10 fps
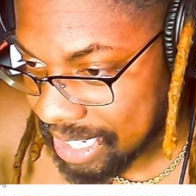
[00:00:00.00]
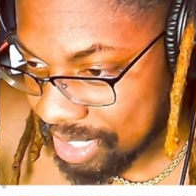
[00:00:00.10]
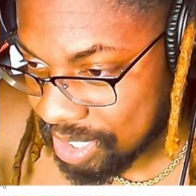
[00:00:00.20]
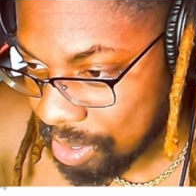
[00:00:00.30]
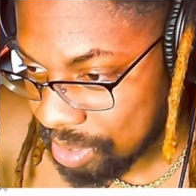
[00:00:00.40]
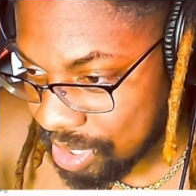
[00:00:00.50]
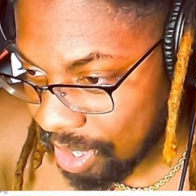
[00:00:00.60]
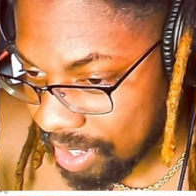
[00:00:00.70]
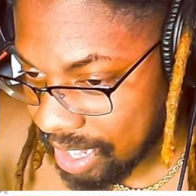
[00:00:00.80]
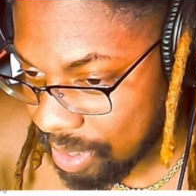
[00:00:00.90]
soon
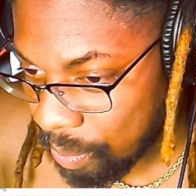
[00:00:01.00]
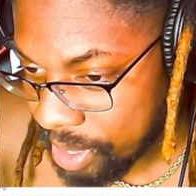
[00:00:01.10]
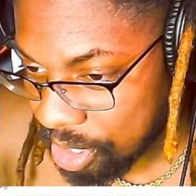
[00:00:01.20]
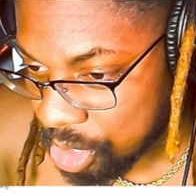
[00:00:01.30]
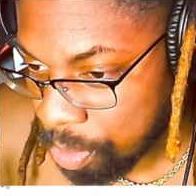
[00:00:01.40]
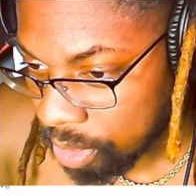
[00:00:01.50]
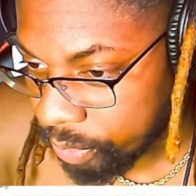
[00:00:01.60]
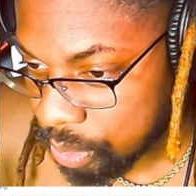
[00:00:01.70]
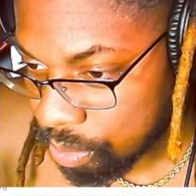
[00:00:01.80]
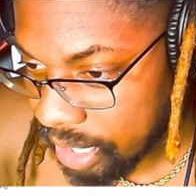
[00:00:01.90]
started getting weaker as both of
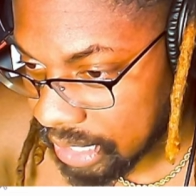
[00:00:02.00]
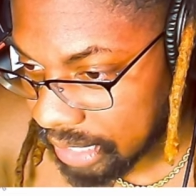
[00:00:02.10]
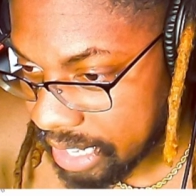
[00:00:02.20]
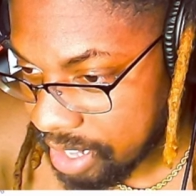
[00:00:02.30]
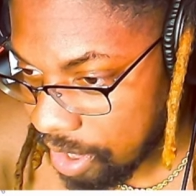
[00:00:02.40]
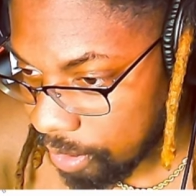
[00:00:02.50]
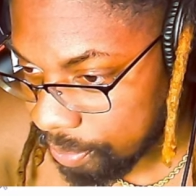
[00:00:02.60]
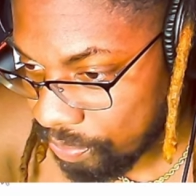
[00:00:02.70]
us were ready to let go,